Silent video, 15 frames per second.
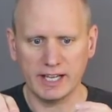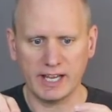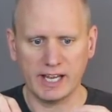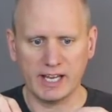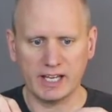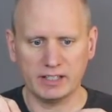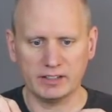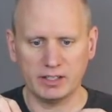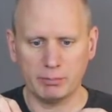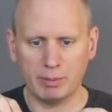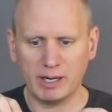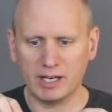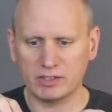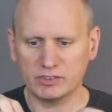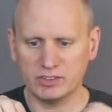and the
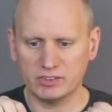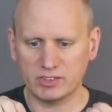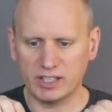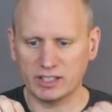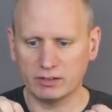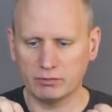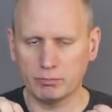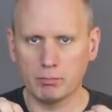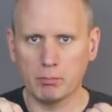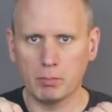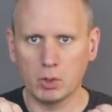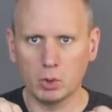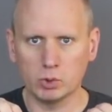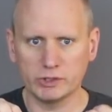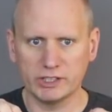epoxy's kind of
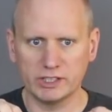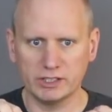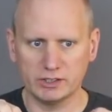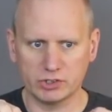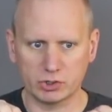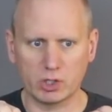molded and